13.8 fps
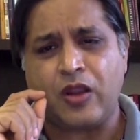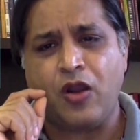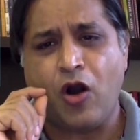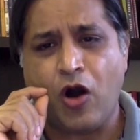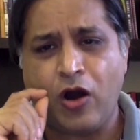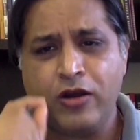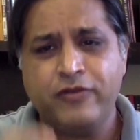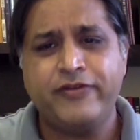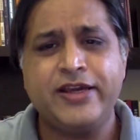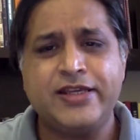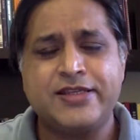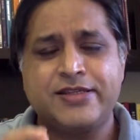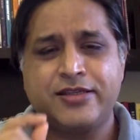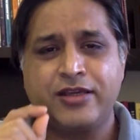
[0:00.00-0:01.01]

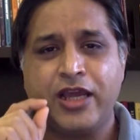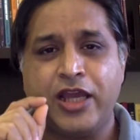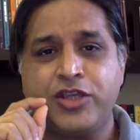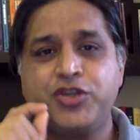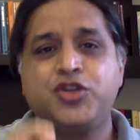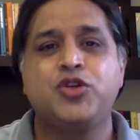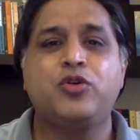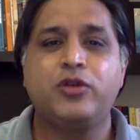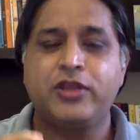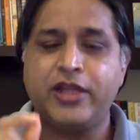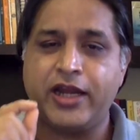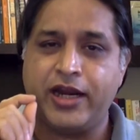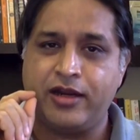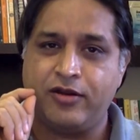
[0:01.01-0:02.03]
Always ensure
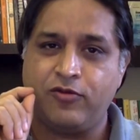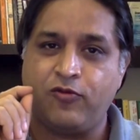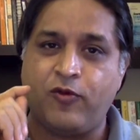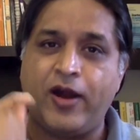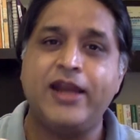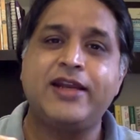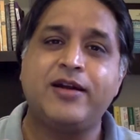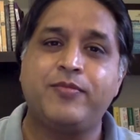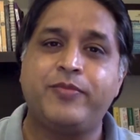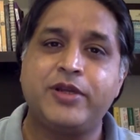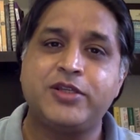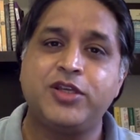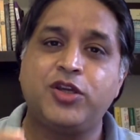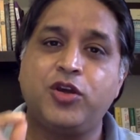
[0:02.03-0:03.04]
that while
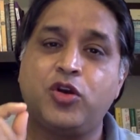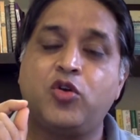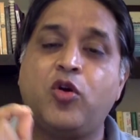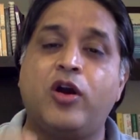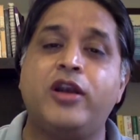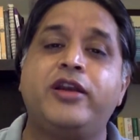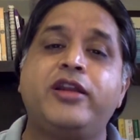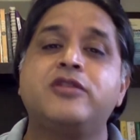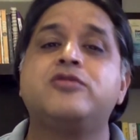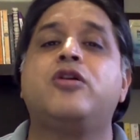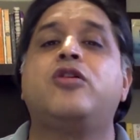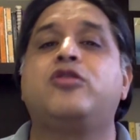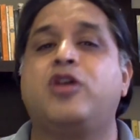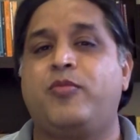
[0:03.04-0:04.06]
compressing, your quality is
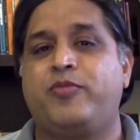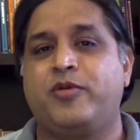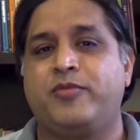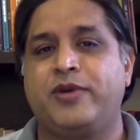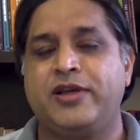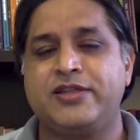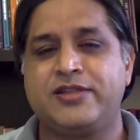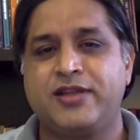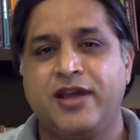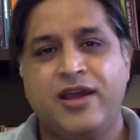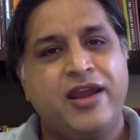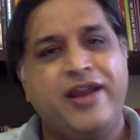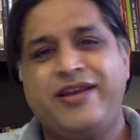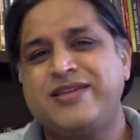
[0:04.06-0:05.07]
not compromised.
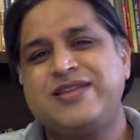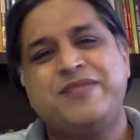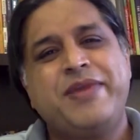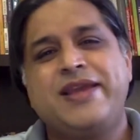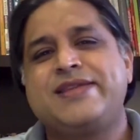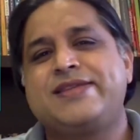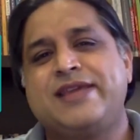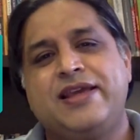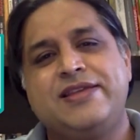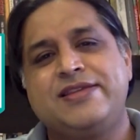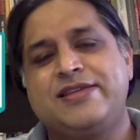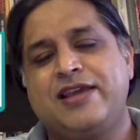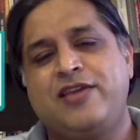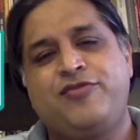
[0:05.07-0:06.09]
It doesn't make sense
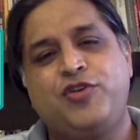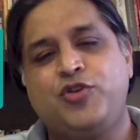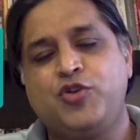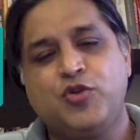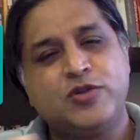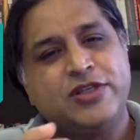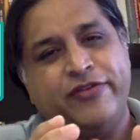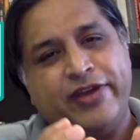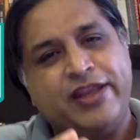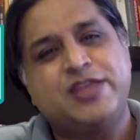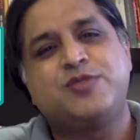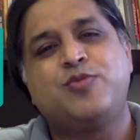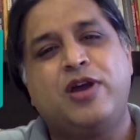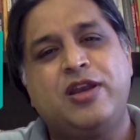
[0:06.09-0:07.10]
if you use a very
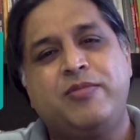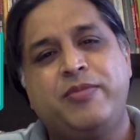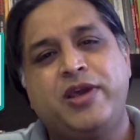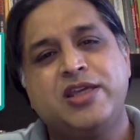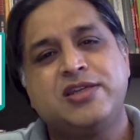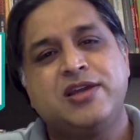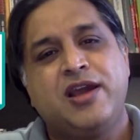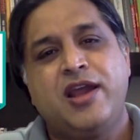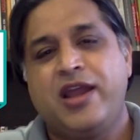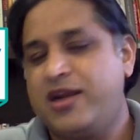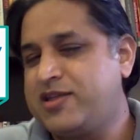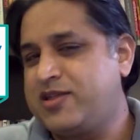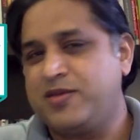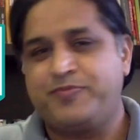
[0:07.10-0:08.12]
small image,
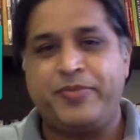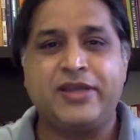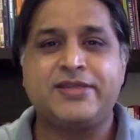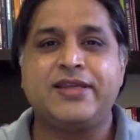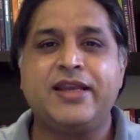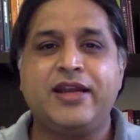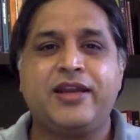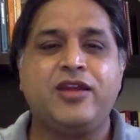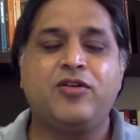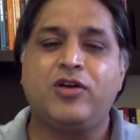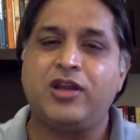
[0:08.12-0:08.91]
it's pixelating on